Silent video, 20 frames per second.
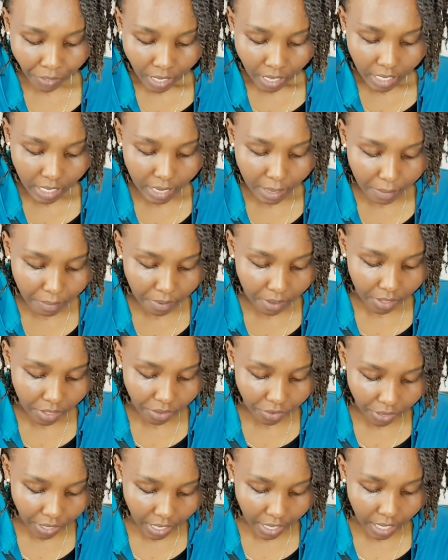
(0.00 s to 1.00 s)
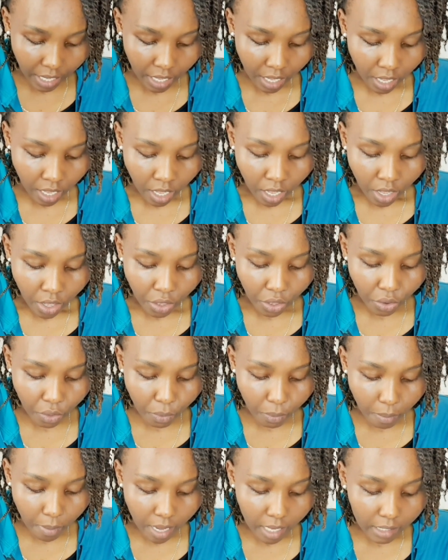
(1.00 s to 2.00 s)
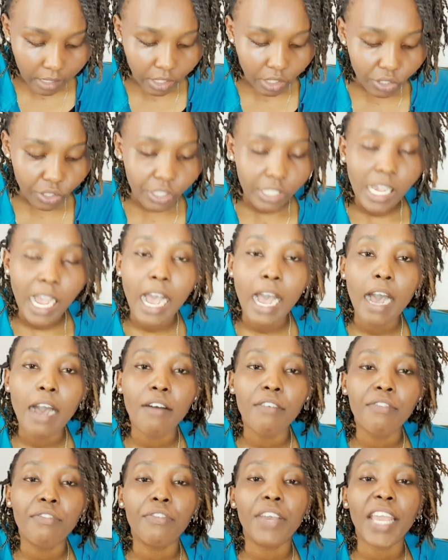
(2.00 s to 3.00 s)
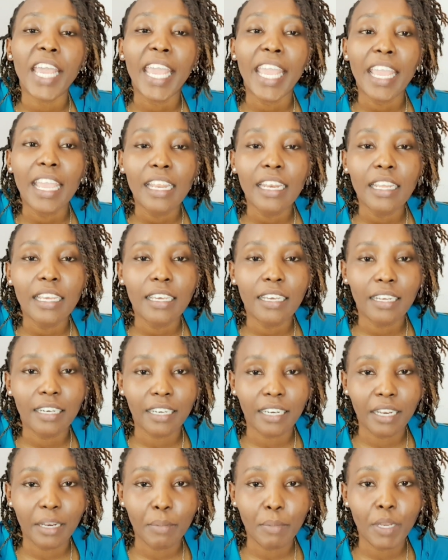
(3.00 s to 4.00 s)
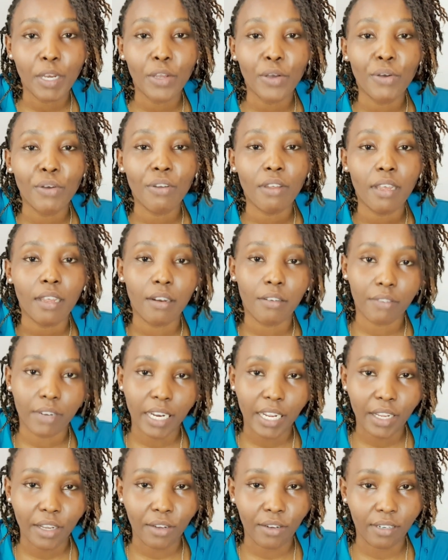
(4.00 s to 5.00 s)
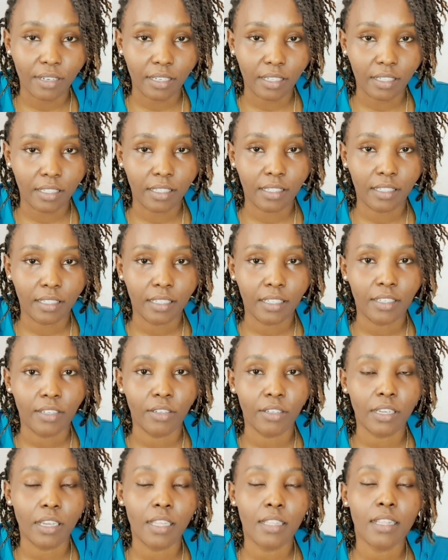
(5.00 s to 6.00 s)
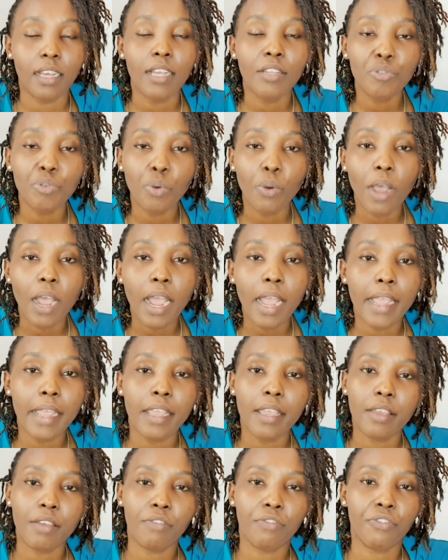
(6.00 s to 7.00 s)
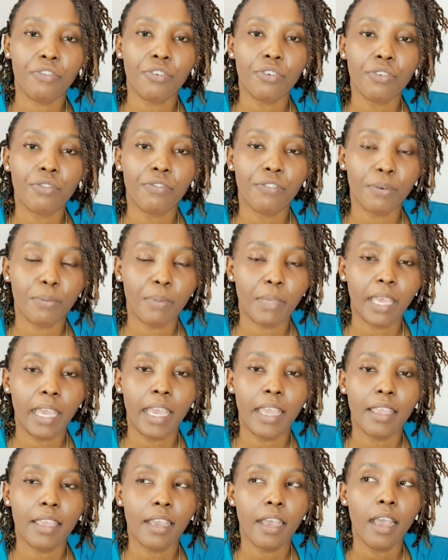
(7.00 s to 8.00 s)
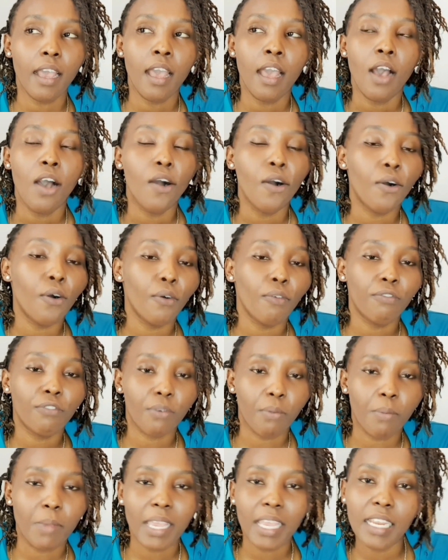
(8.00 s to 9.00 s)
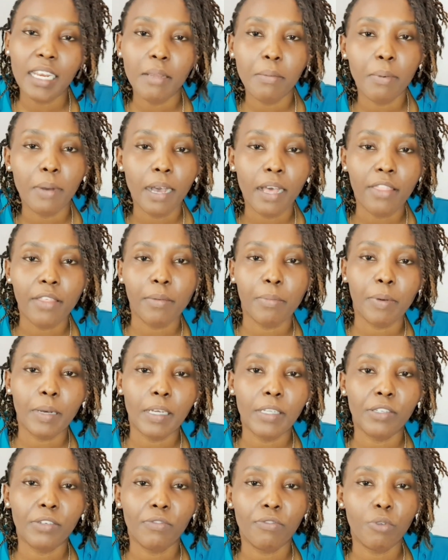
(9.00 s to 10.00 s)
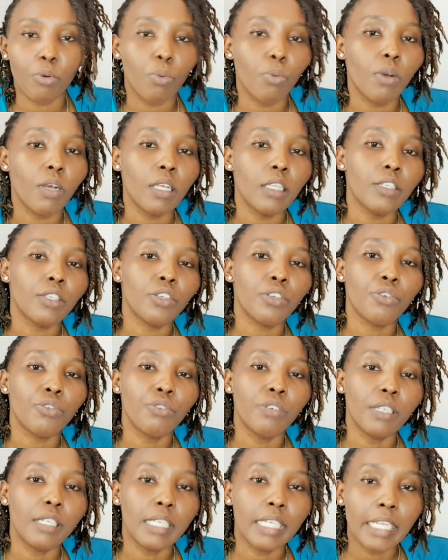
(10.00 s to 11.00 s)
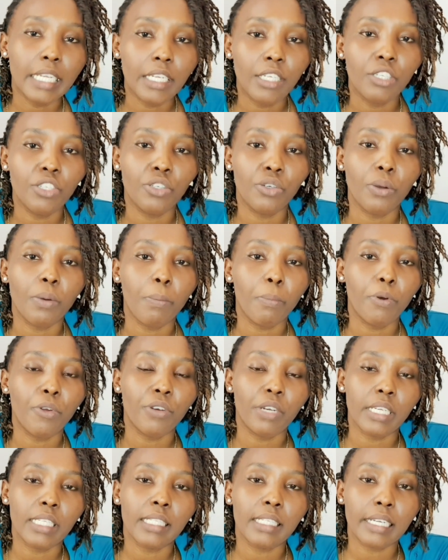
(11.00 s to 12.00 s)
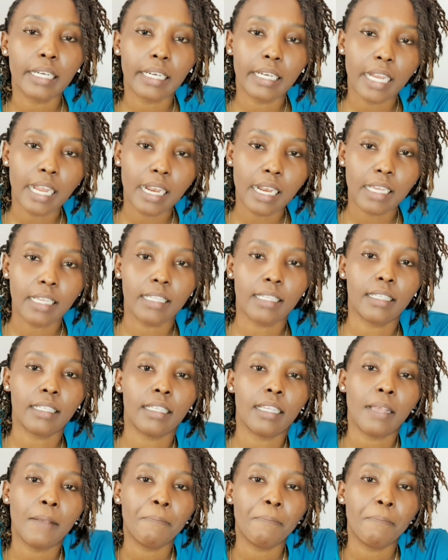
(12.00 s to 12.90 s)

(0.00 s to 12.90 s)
Number three, you must not have any criminal records. Okay, that's why if you're from Kenya or from any other part of the world, you need your police clearance